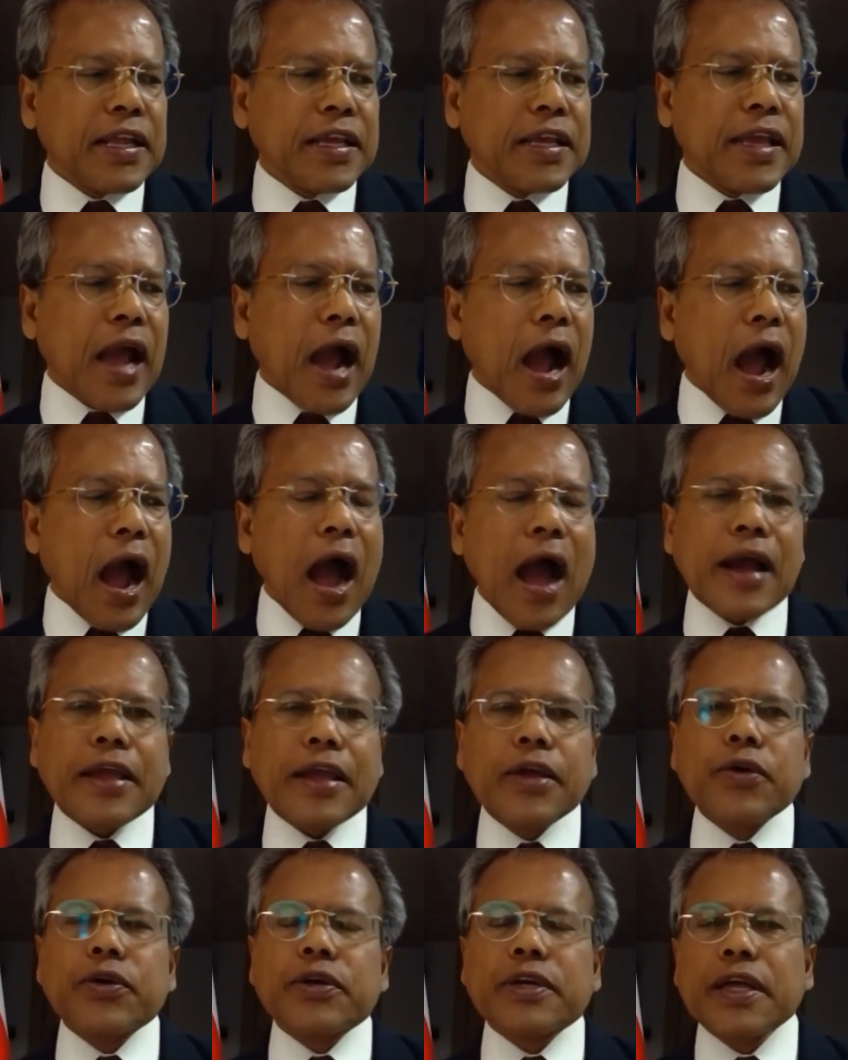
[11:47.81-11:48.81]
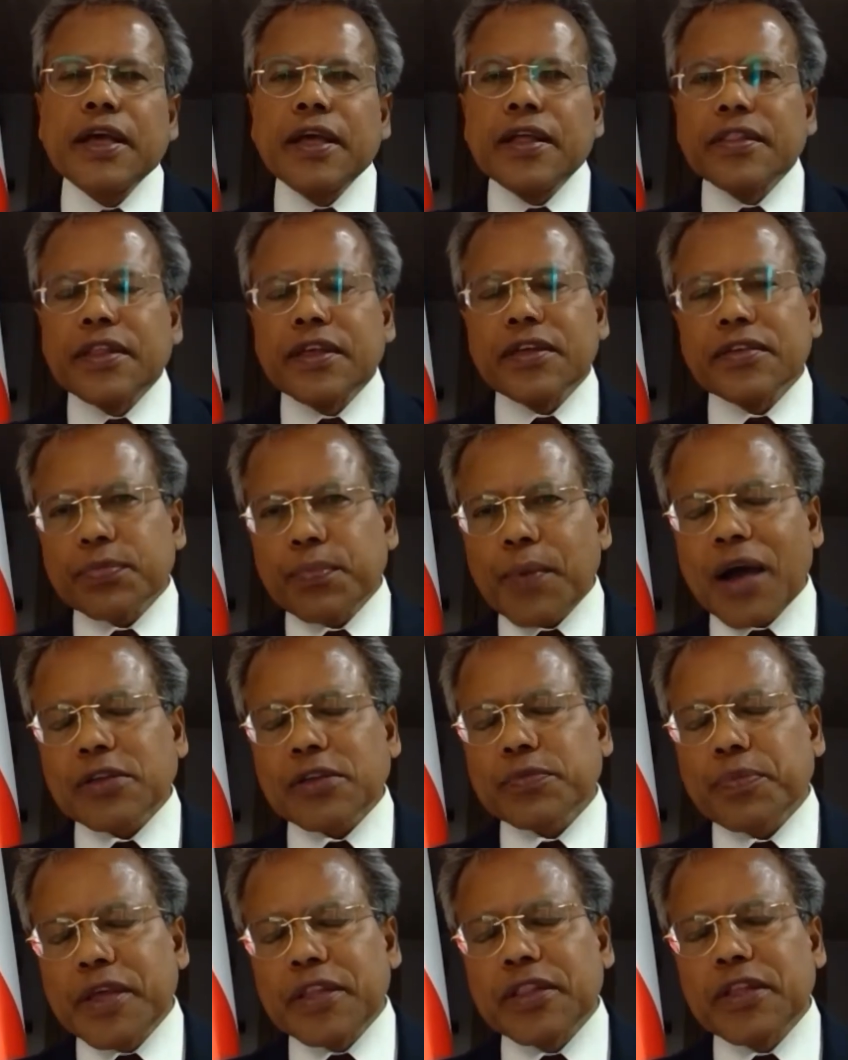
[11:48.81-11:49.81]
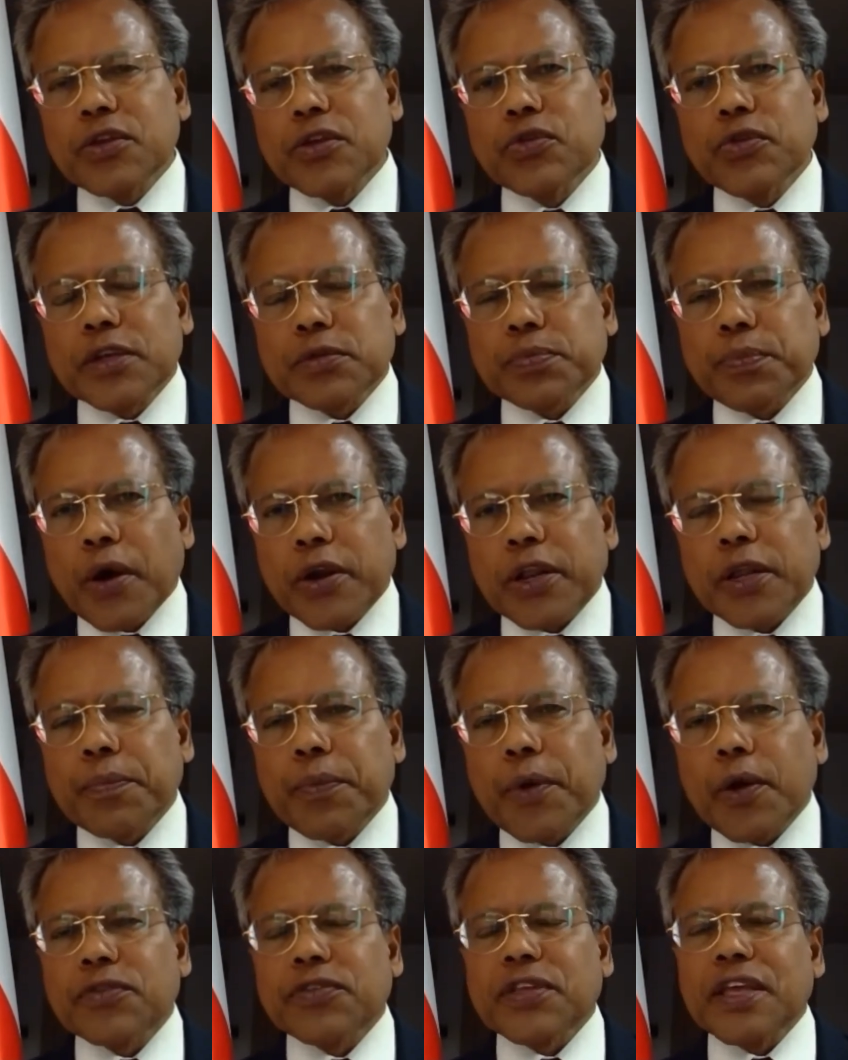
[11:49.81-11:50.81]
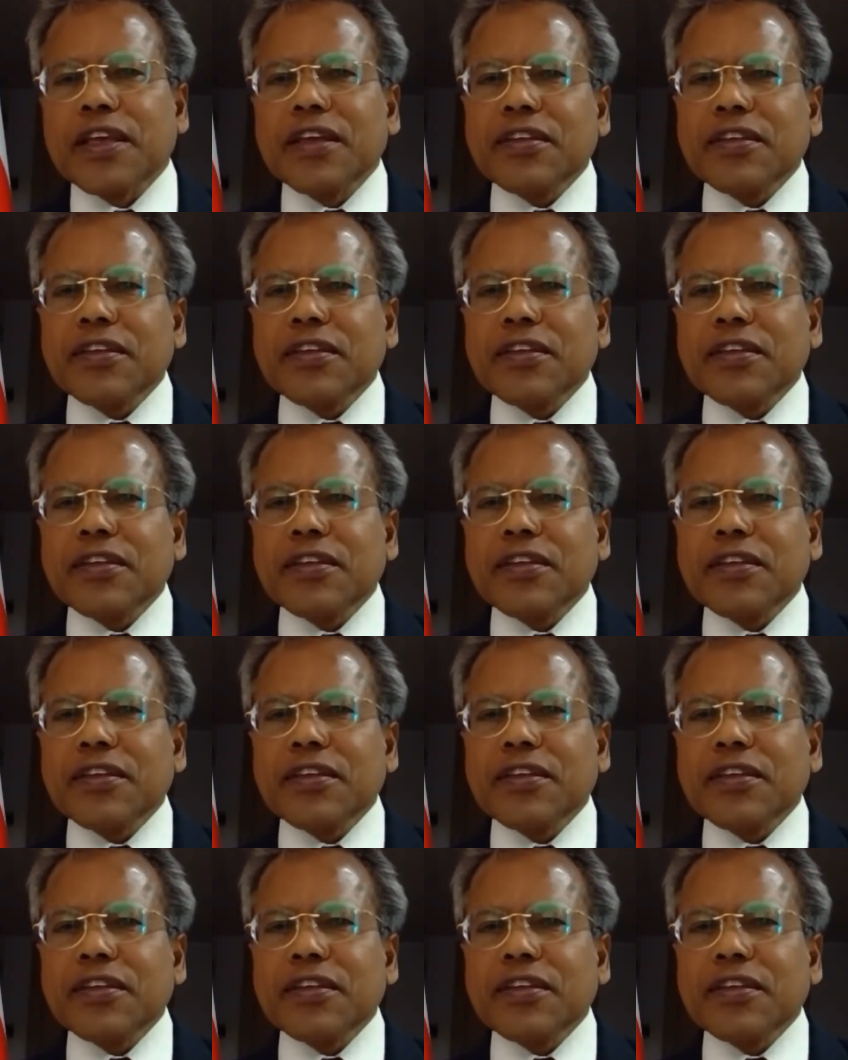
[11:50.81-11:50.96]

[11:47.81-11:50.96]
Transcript: he argued this must be the US foreign policy.